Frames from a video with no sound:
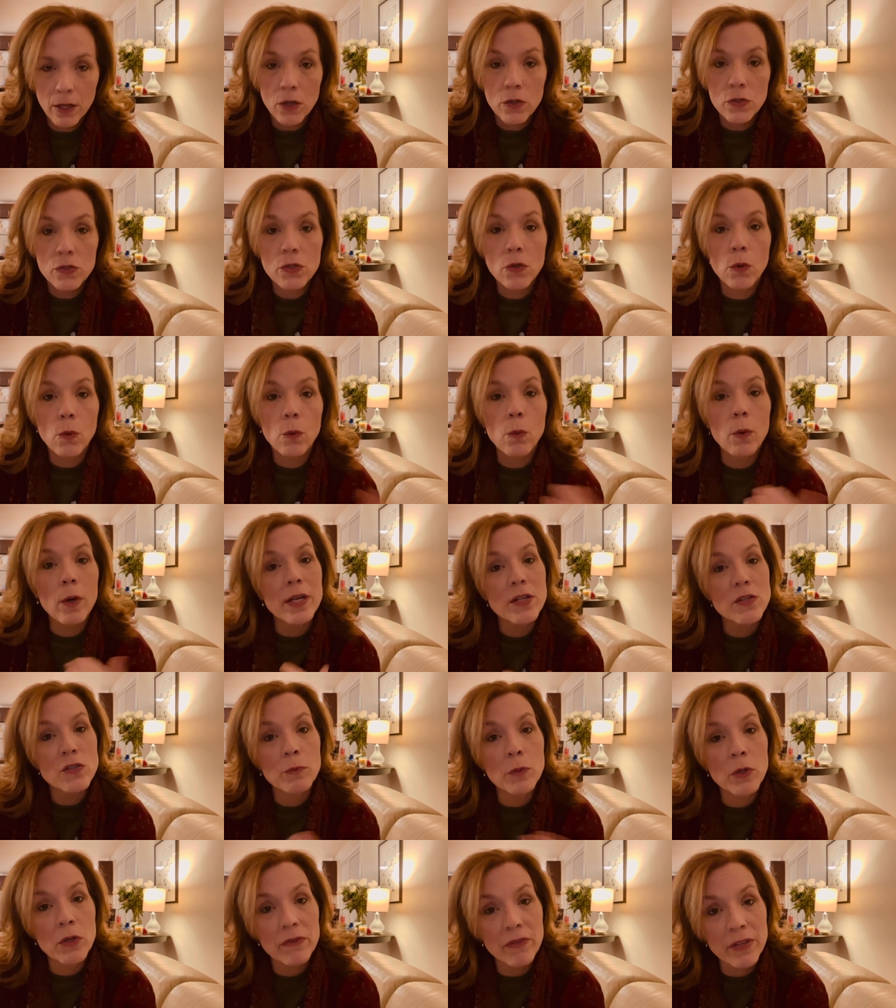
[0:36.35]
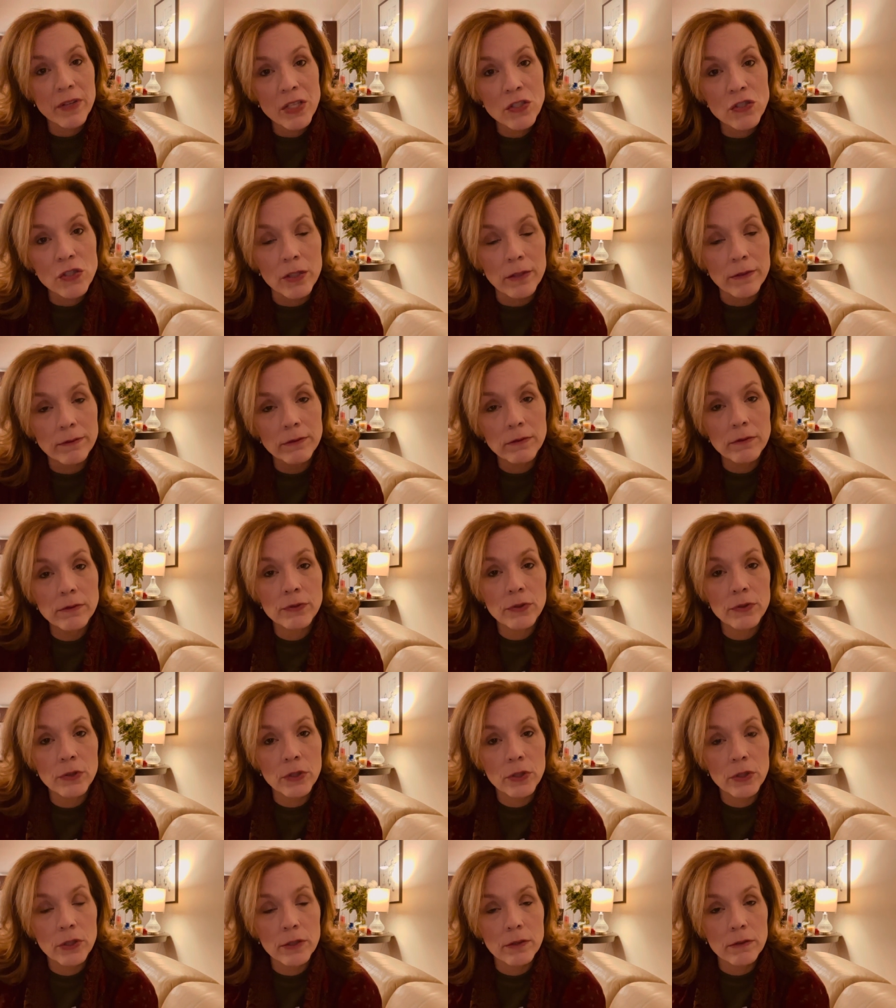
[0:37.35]
So what is your motivation
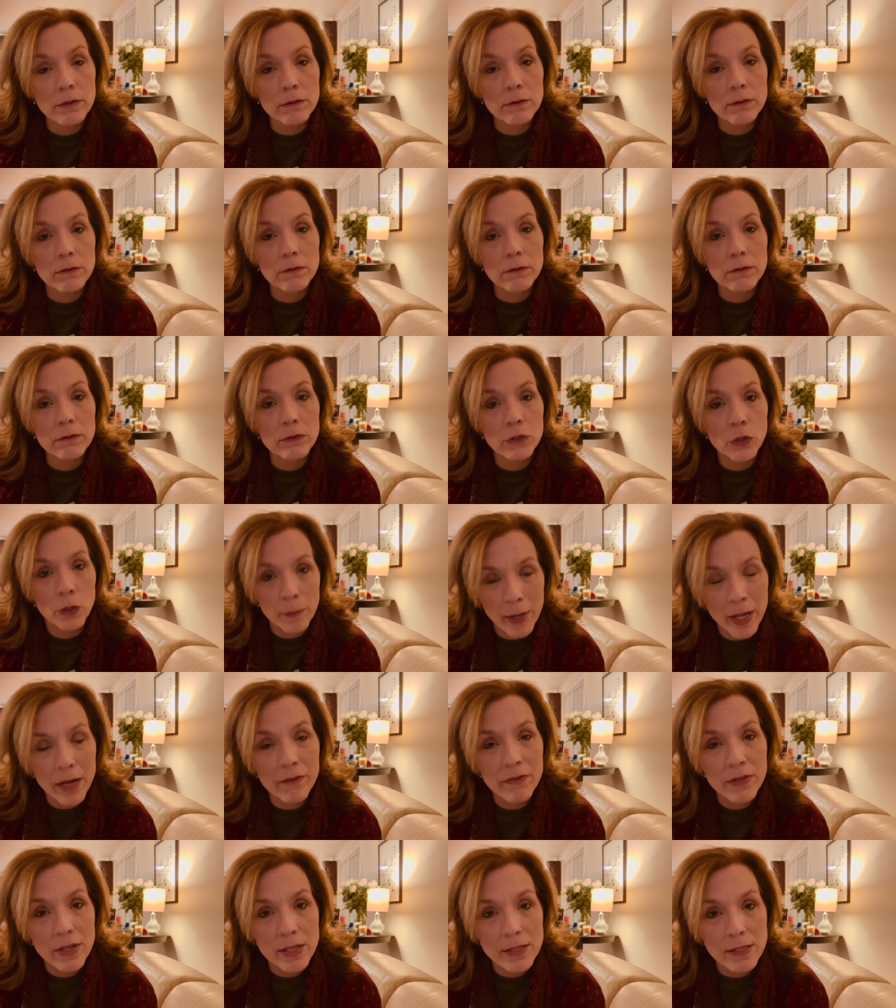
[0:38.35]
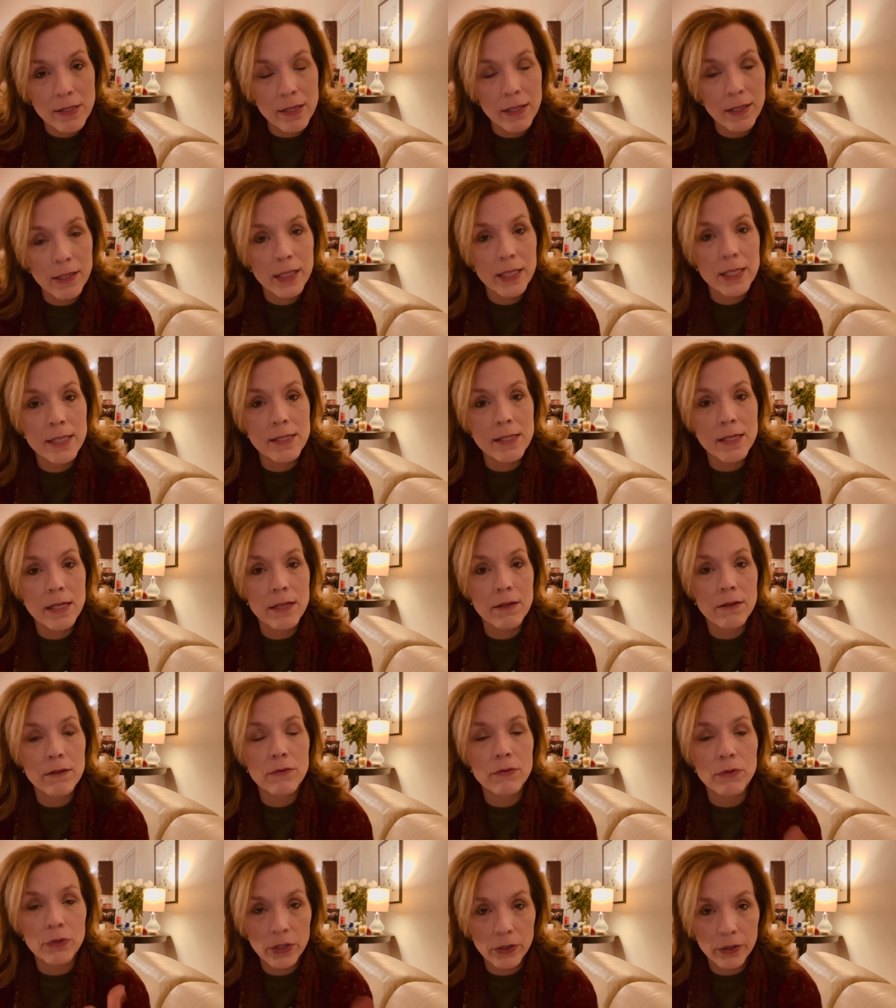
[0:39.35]
for your manifesting? Is it
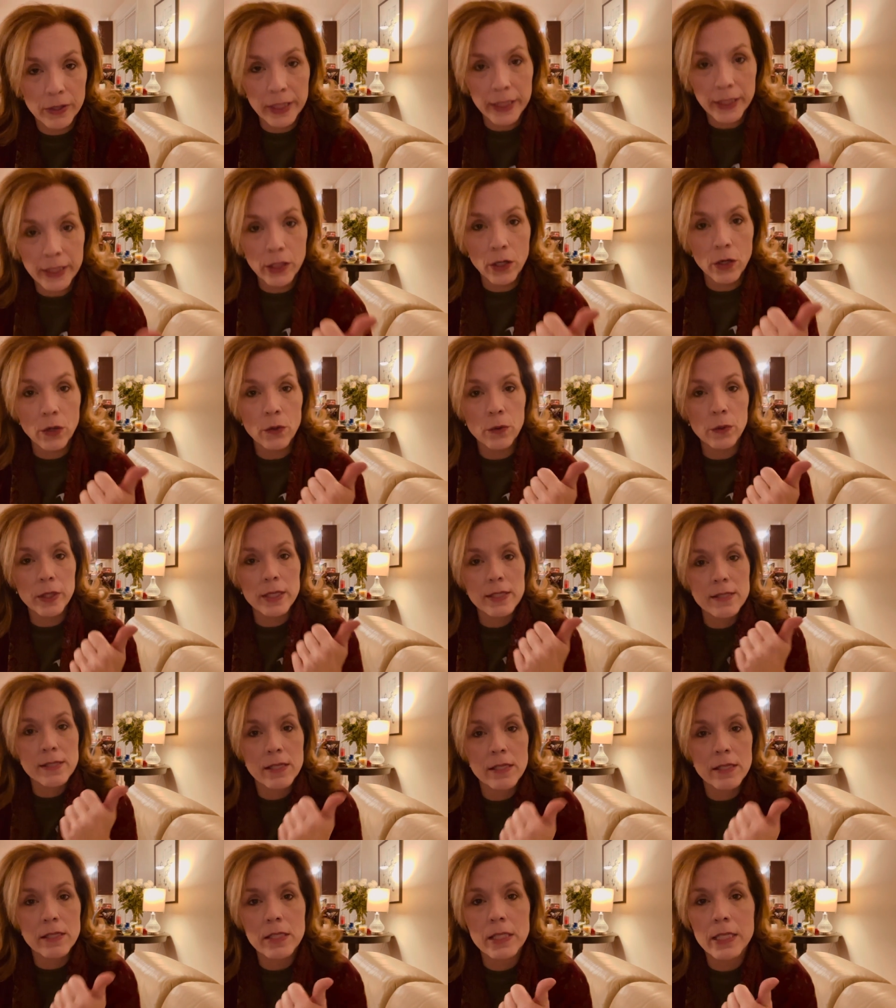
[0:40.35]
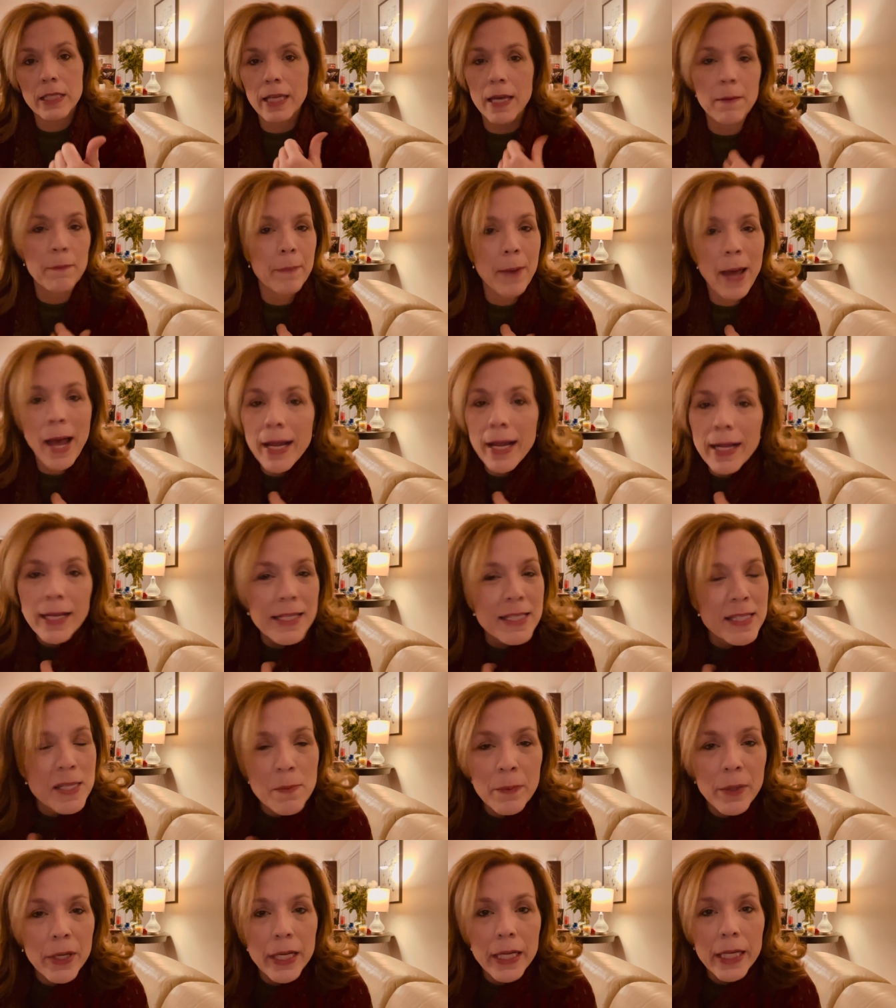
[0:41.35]
for your ego? Is it to get back at
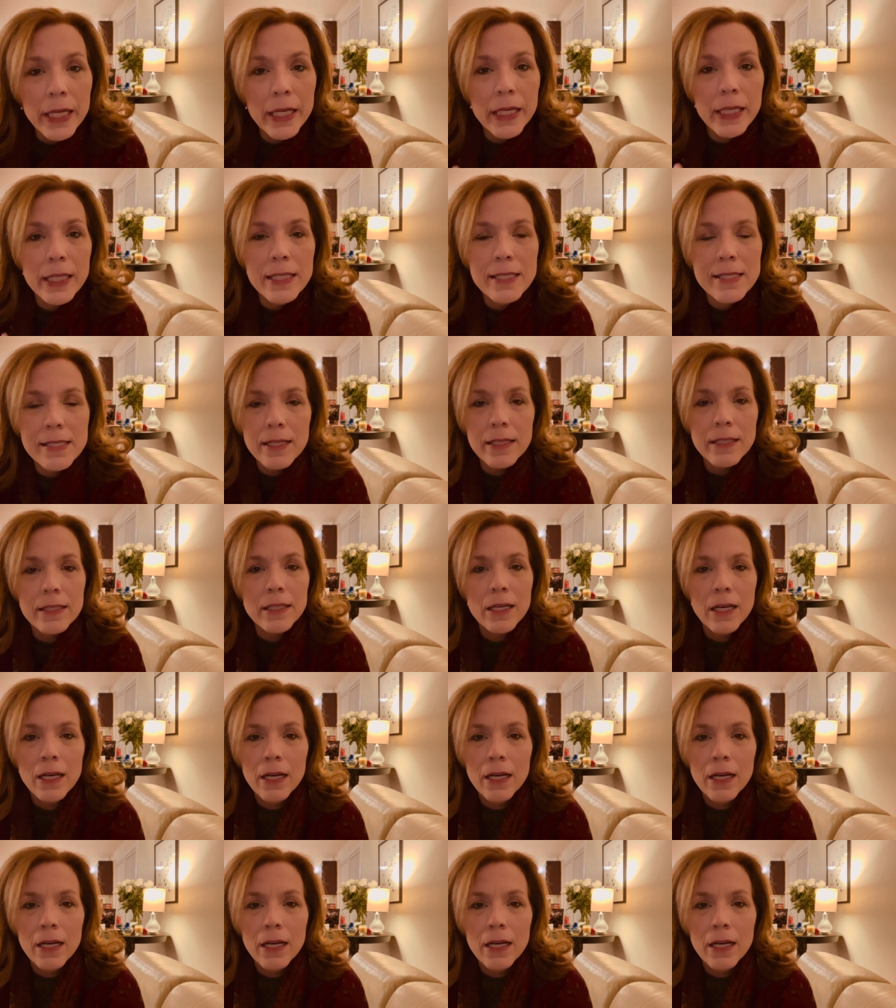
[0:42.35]
somebody? Is it